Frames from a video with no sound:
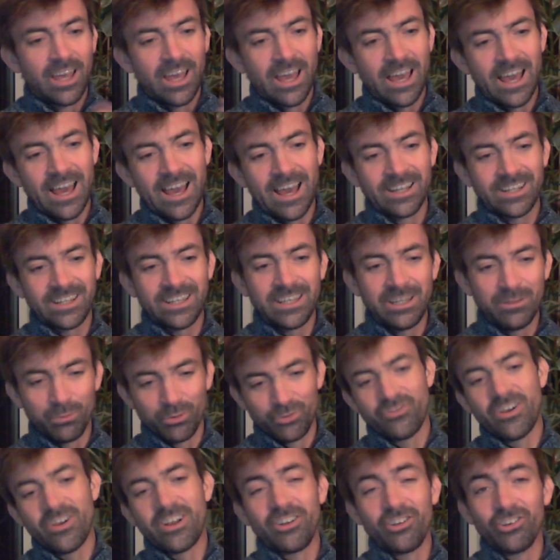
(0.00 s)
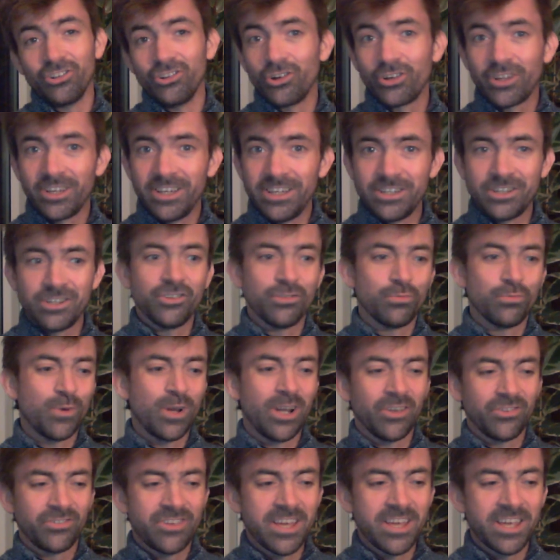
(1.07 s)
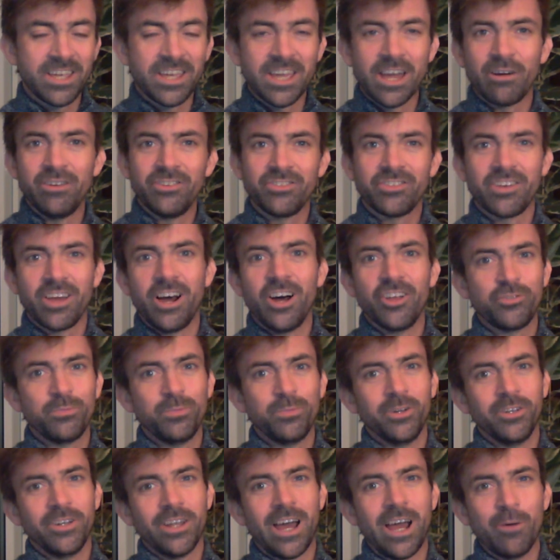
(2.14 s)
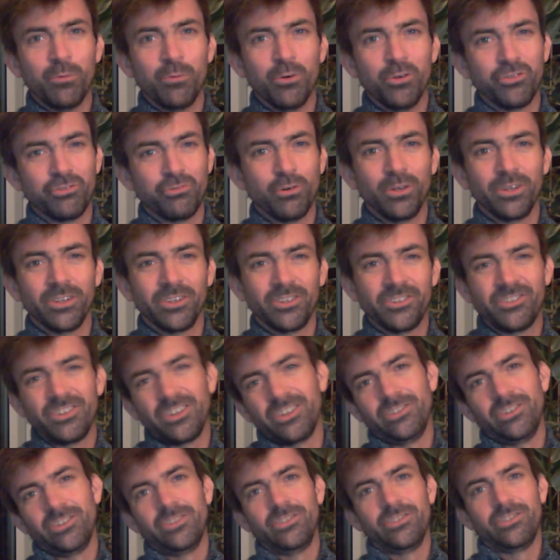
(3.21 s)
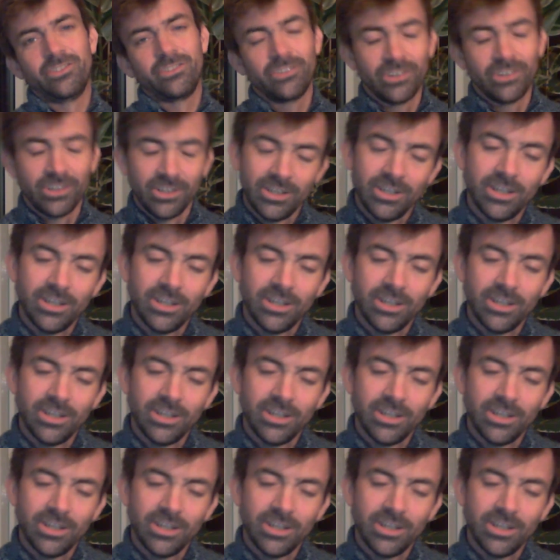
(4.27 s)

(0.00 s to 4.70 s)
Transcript: and he was very unlucky because when I was taking out his guardsmen, I was rolling 6s.